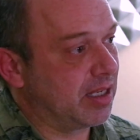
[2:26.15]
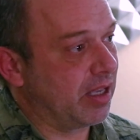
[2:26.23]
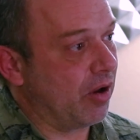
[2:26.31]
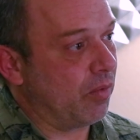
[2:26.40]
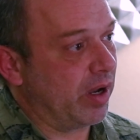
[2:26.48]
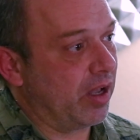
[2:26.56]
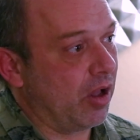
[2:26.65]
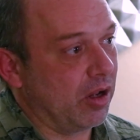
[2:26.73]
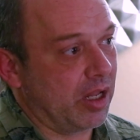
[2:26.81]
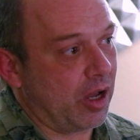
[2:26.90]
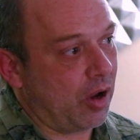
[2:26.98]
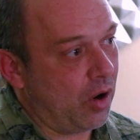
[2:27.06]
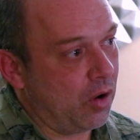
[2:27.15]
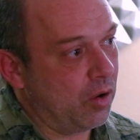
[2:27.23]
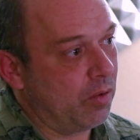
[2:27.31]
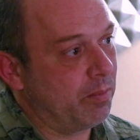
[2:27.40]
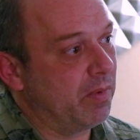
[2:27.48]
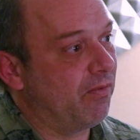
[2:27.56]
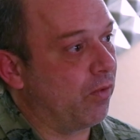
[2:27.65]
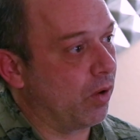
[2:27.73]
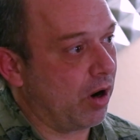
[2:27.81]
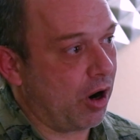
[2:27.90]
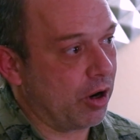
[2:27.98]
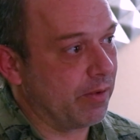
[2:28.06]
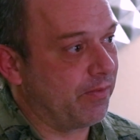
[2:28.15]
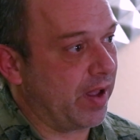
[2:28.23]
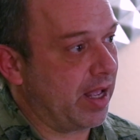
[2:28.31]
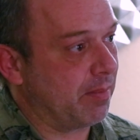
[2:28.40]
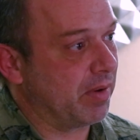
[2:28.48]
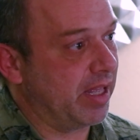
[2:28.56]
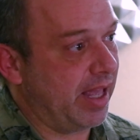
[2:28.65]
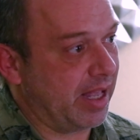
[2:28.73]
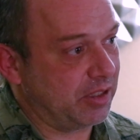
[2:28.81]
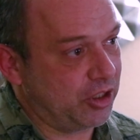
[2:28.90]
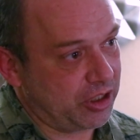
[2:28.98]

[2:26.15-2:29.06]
to go and call a home for our family and